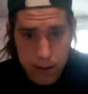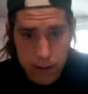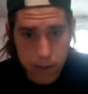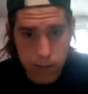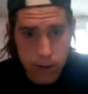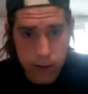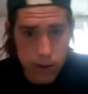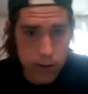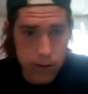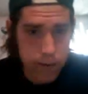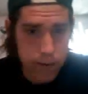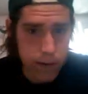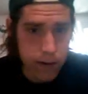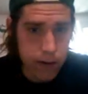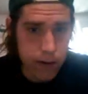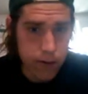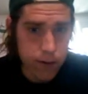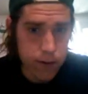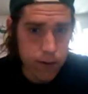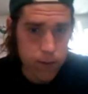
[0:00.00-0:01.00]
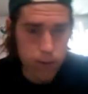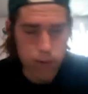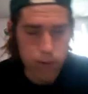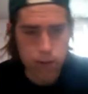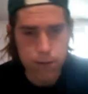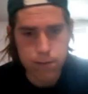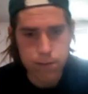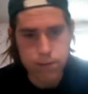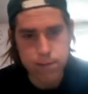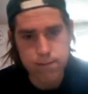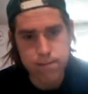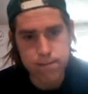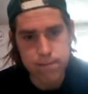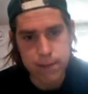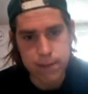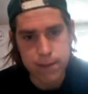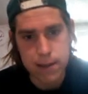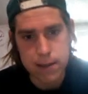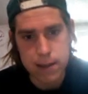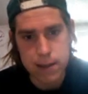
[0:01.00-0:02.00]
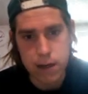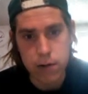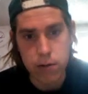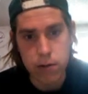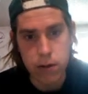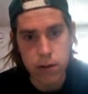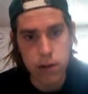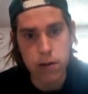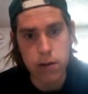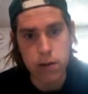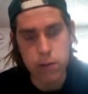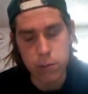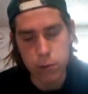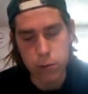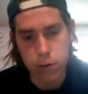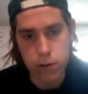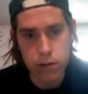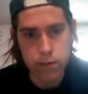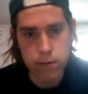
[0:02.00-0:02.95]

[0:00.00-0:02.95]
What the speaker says: rate this video, or it's not rate anymore.